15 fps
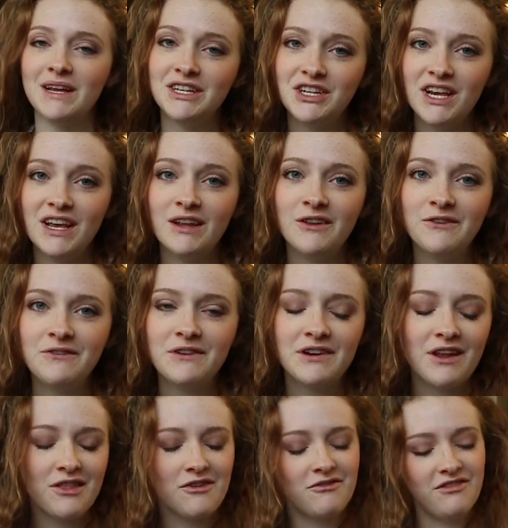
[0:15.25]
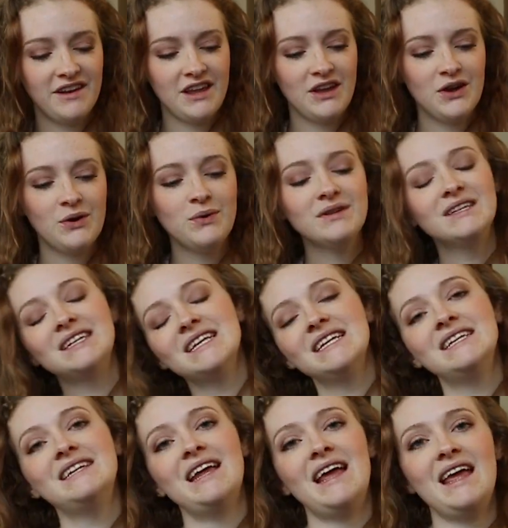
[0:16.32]
my channel for another video.
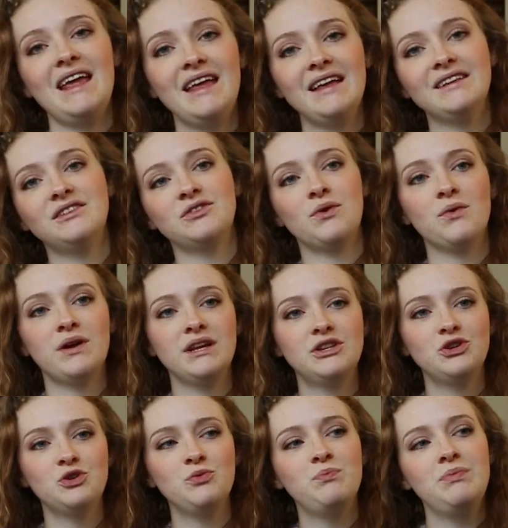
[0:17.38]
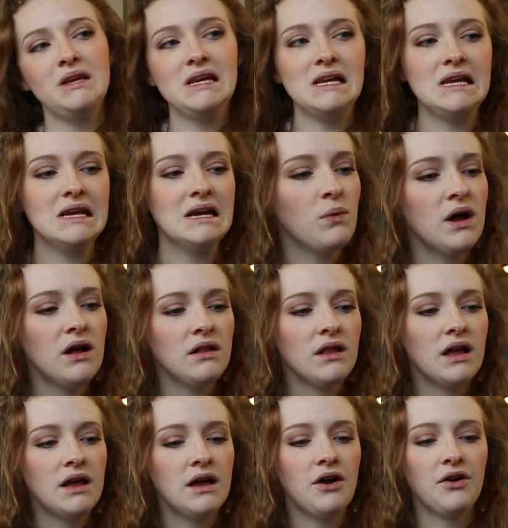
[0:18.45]
Today is going to be,
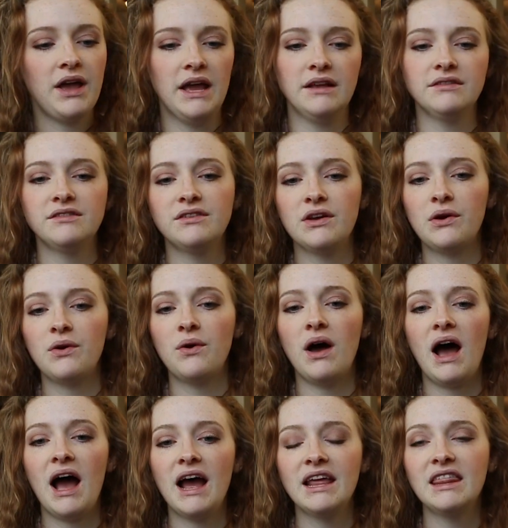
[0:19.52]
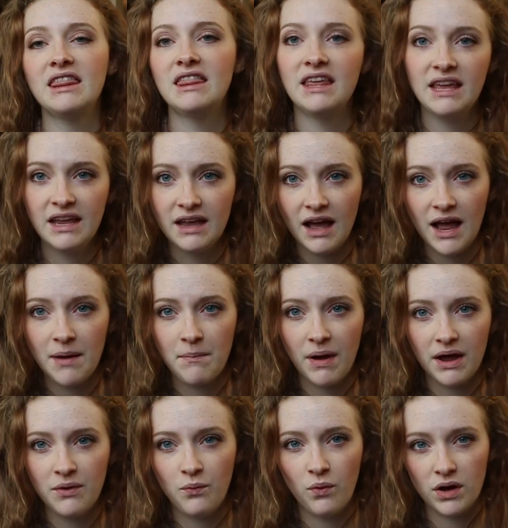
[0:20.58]
well, okay, so I think I
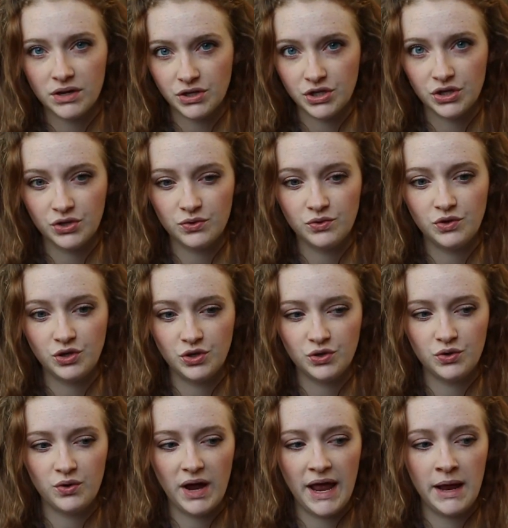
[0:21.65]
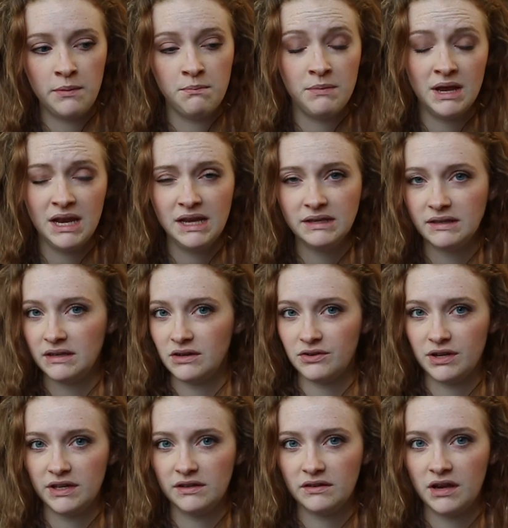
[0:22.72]
might want to do a mini
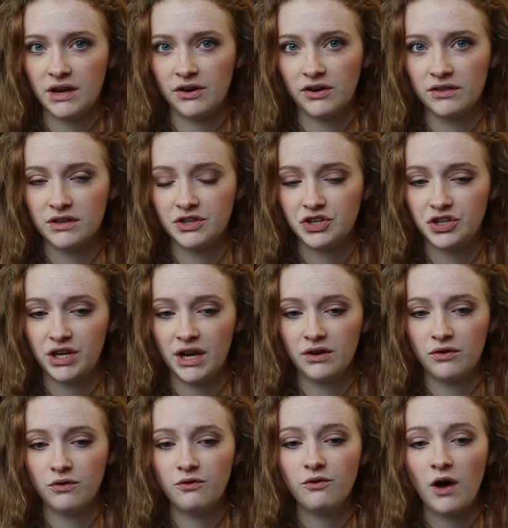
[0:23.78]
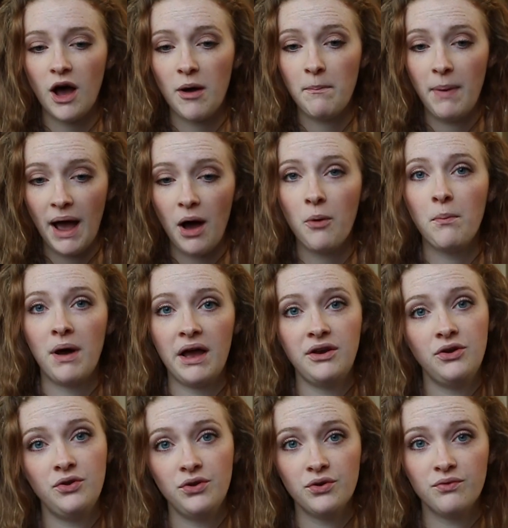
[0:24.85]
series here on this channel about my
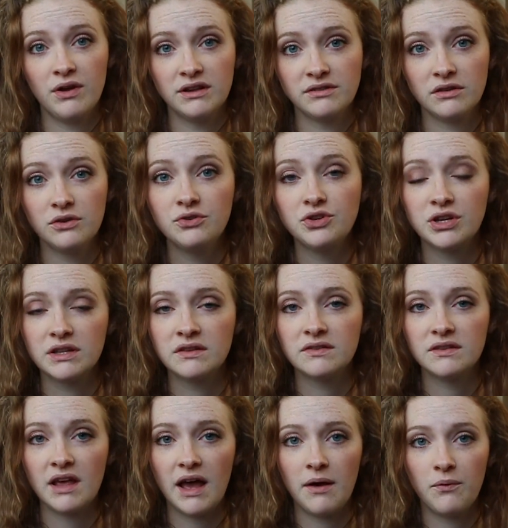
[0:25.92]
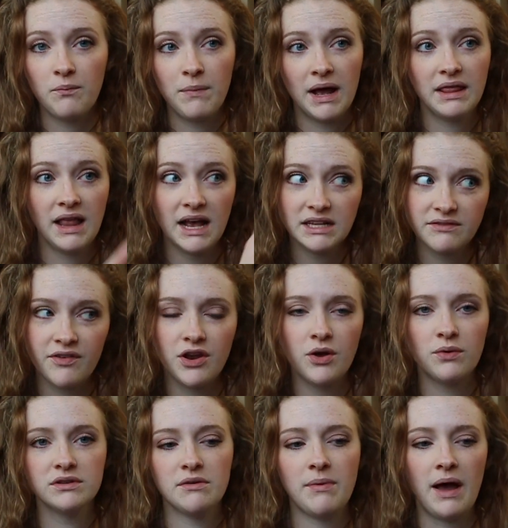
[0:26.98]
New Year resolutions that my last
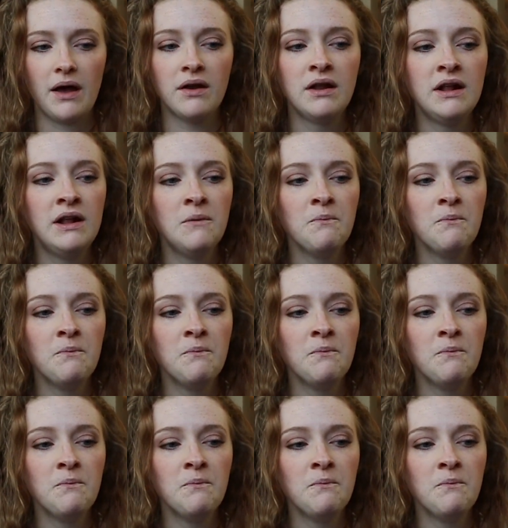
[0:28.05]
video was about.